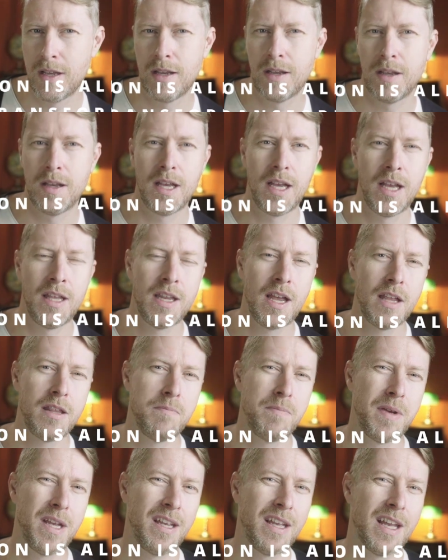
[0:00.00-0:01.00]
Another
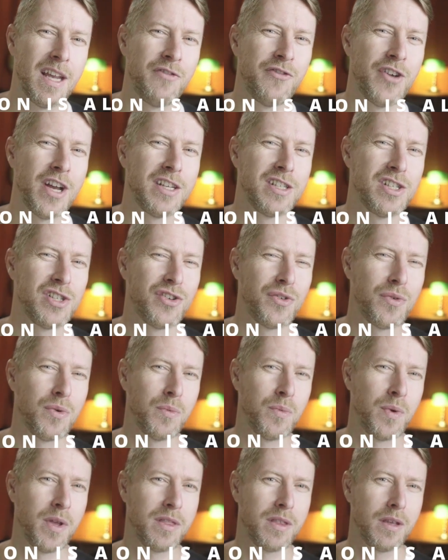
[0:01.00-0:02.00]
big advantage
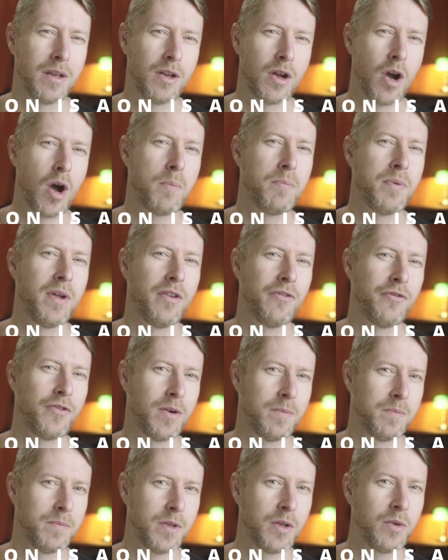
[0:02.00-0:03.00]
with copying
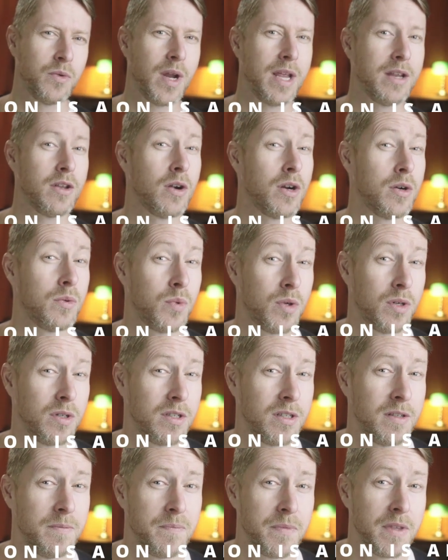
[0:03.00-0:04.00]
from great artwork
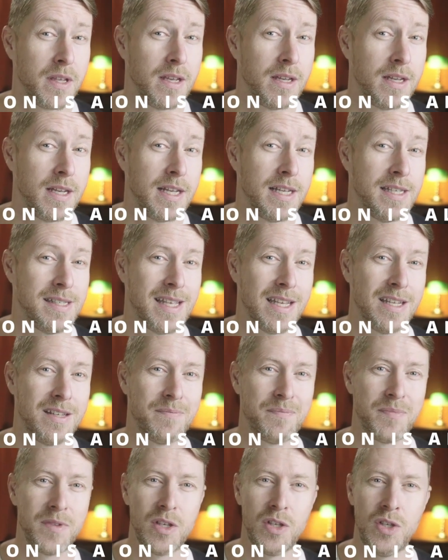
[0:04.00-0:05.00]
is that
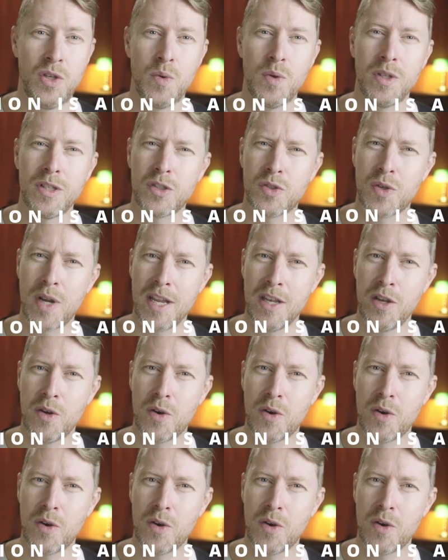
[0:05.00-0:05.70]
you will train your